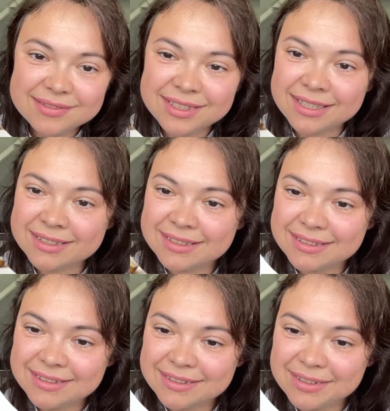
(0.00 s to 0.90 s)

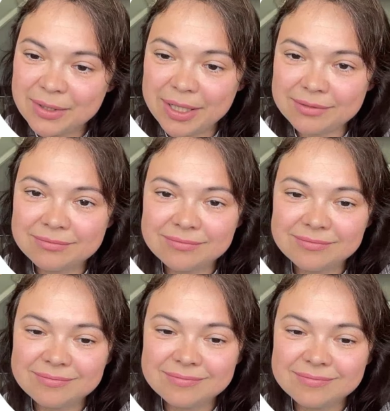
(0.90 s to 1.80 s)
Nice. Okay.
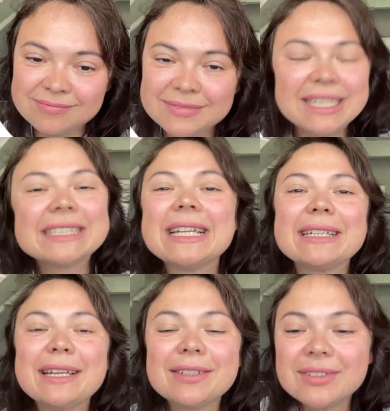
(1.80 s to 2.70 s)
Let's
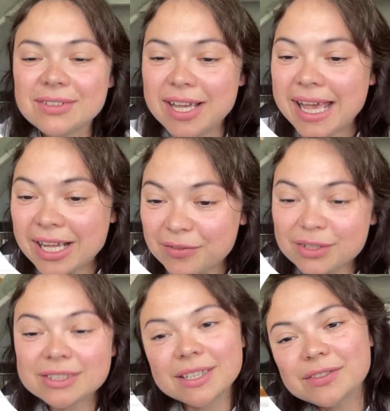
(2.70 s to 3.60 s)
not get ahead of
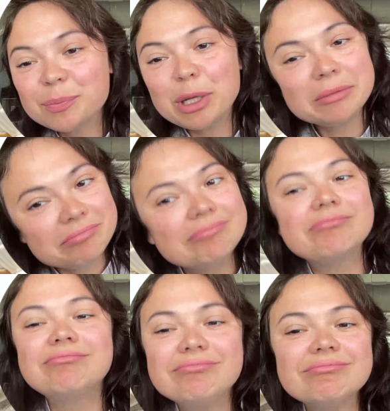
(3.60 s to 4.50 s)
ourselves, but
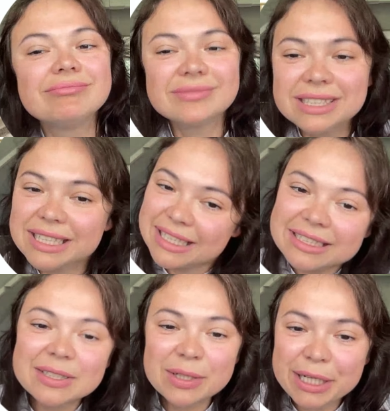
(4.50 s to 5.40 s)

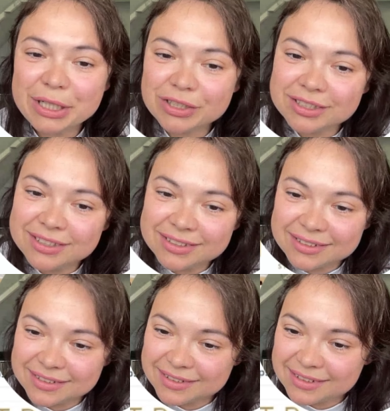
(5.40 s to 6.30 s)
it's looking good.
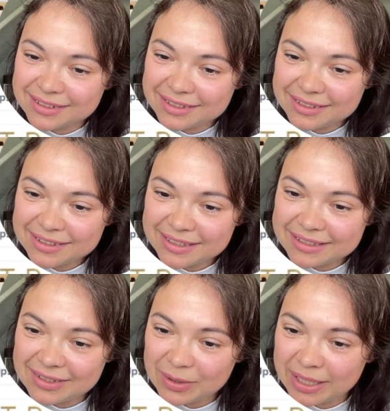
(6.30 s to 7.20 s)

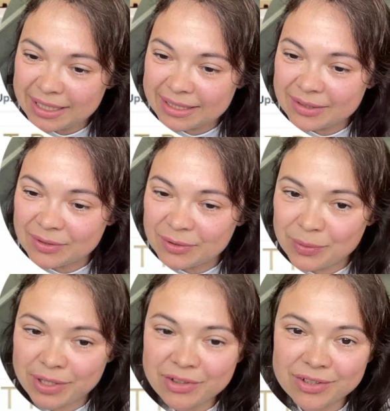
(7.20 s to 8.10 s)
It's looking in a good
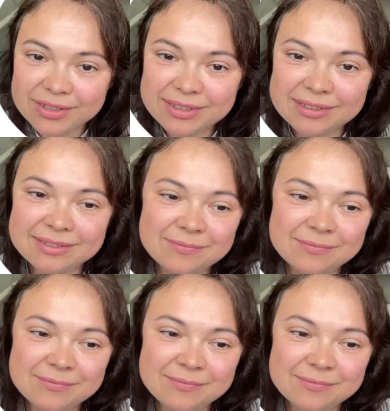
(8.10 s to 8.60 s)
direction.